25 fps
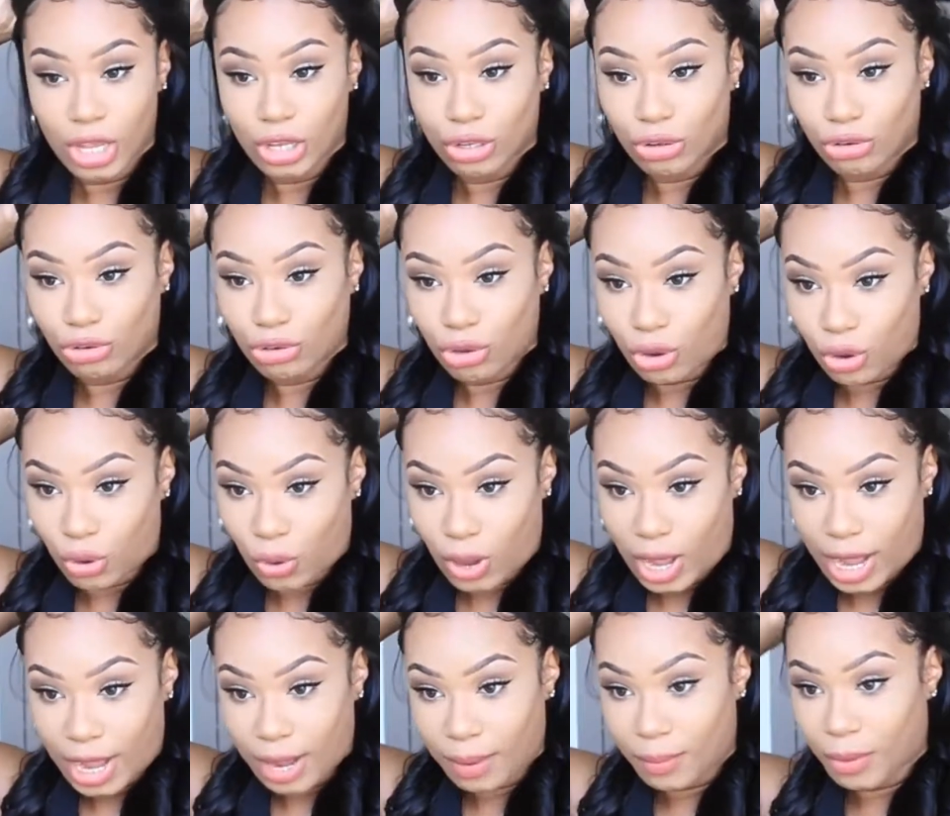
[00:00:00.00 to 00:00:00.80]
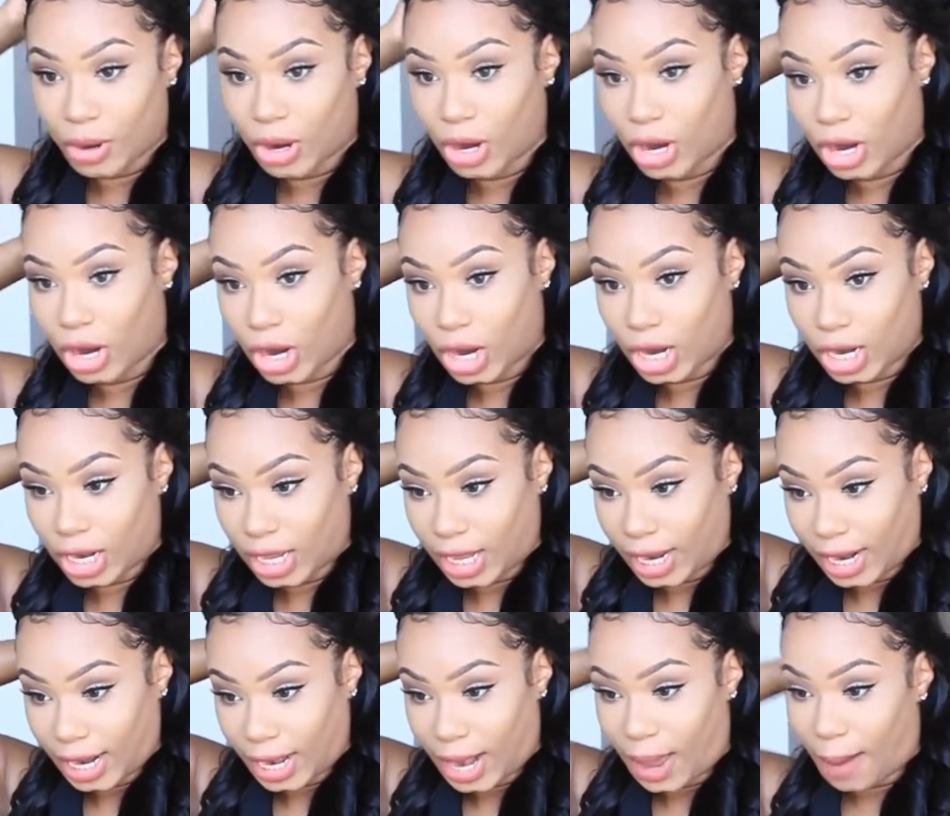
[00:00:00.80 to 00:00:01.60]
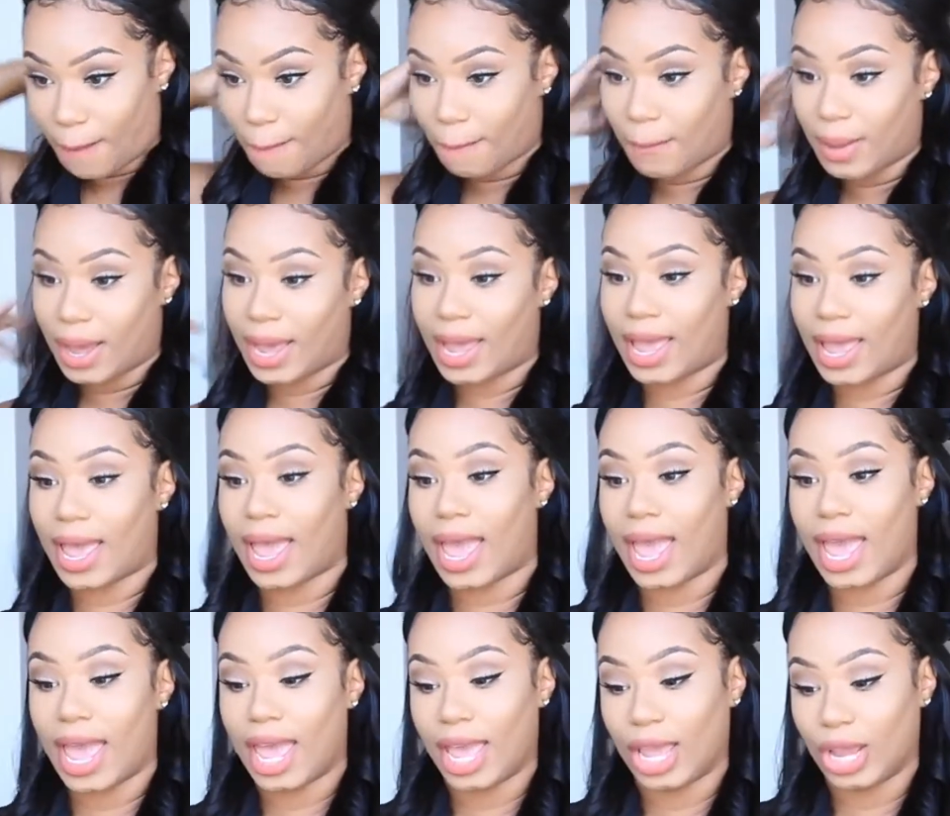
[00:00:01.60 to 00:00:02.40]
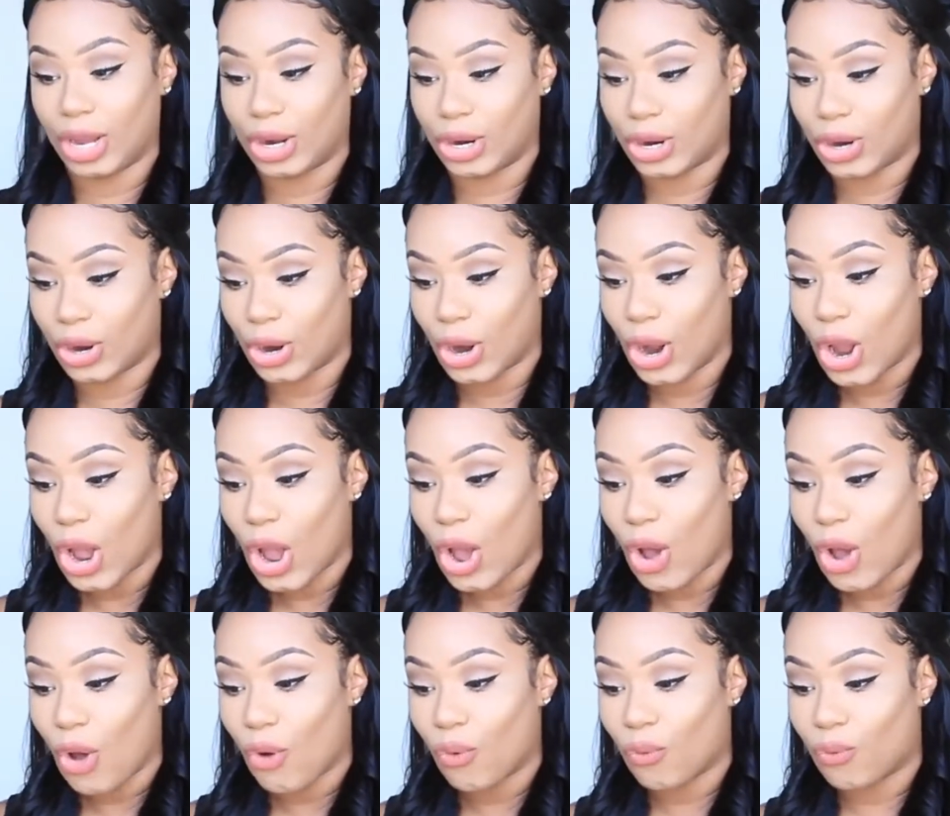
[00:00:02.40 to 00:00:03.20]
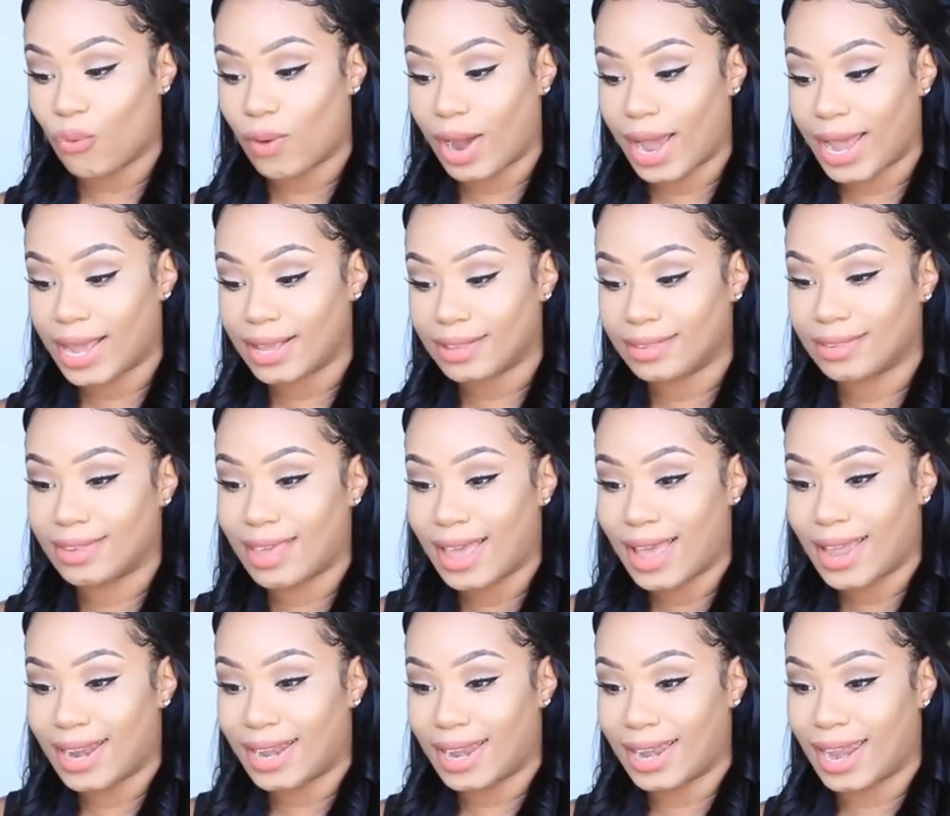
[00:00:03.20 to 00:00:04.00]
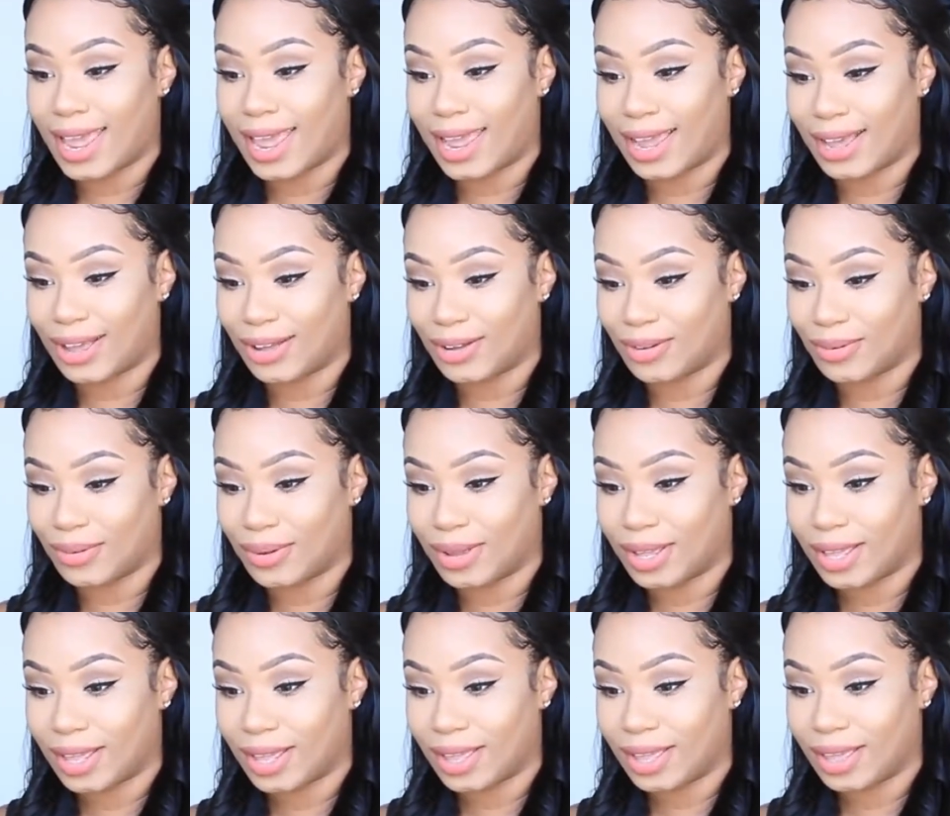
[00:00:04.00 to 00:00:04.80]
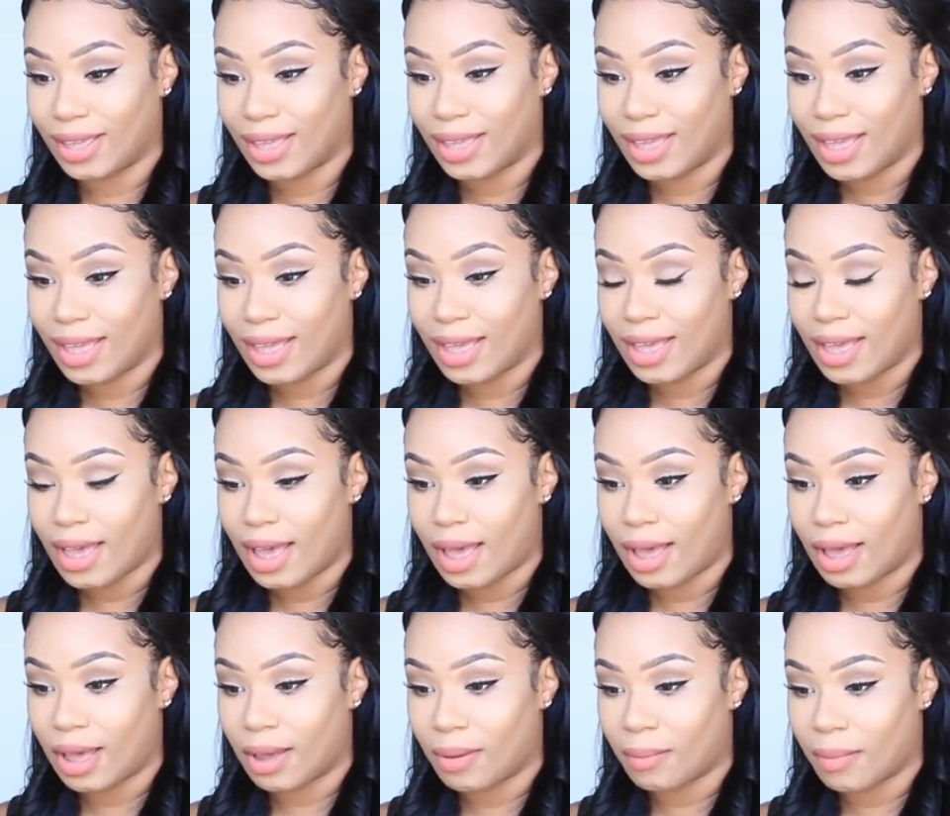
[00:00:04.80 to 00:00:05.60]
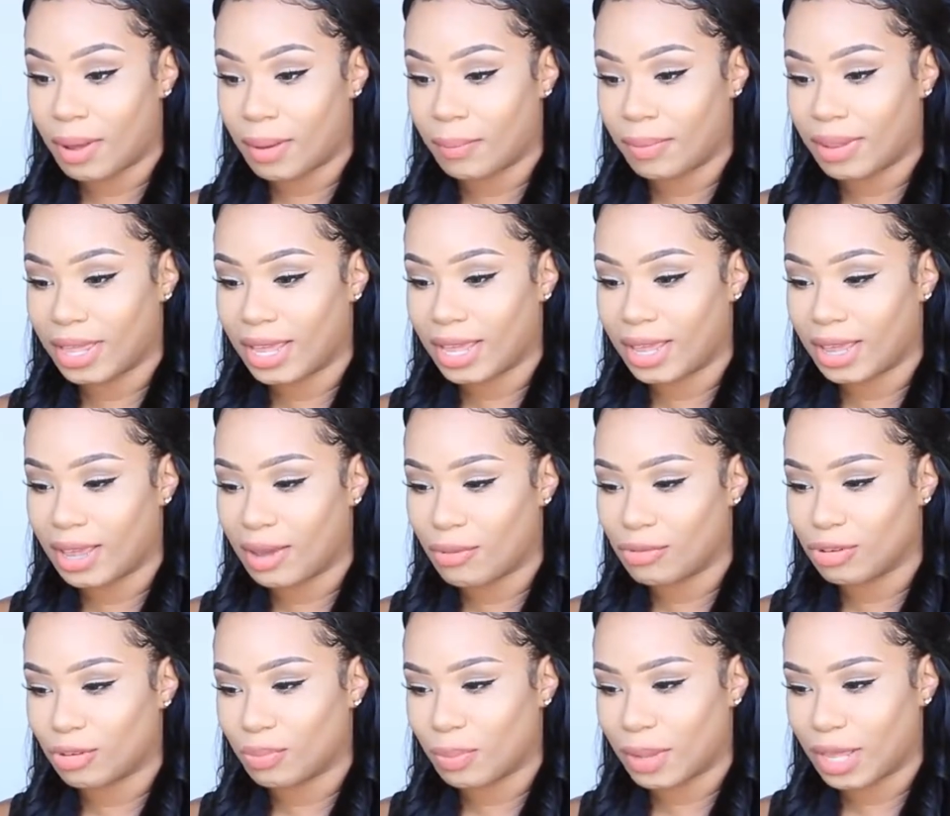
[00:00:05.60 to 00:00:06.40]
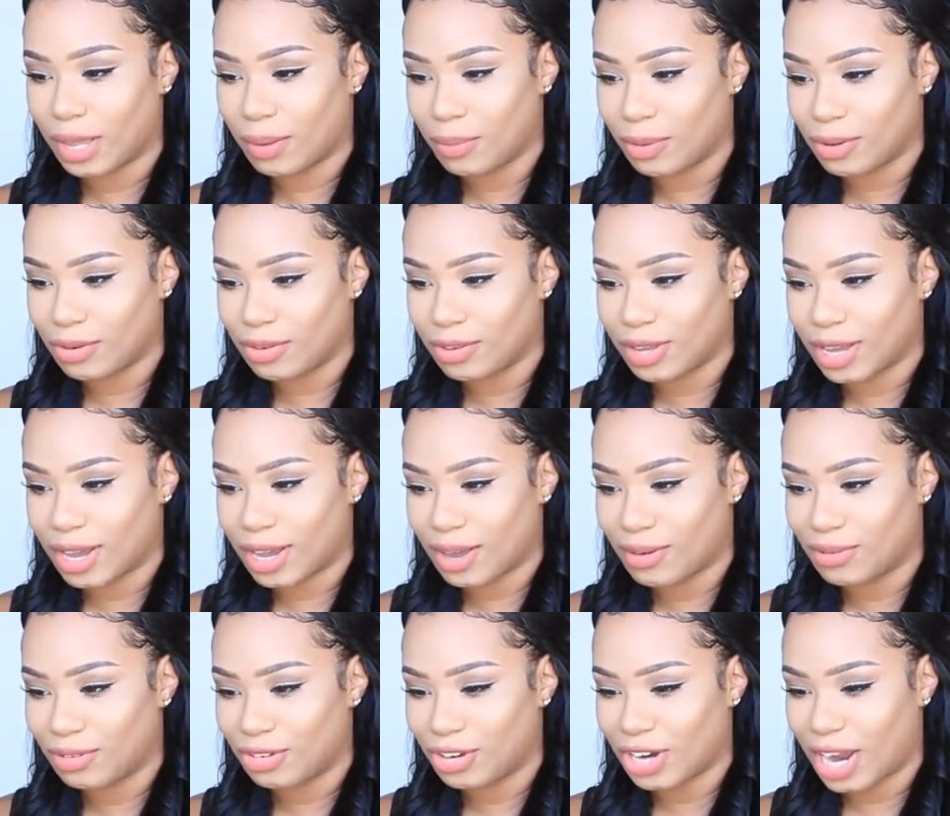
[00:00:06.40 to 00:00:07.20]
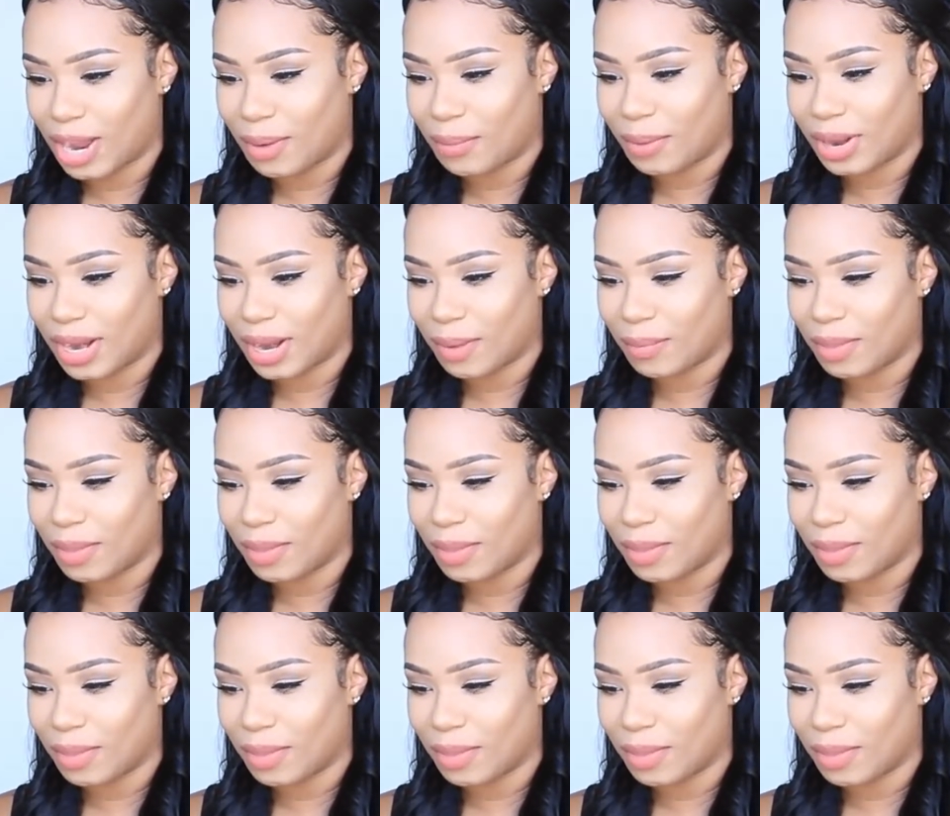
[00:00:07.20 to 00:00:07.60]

So I'm curling my hair right now um, I'm playing, I was playing music, I was jamming.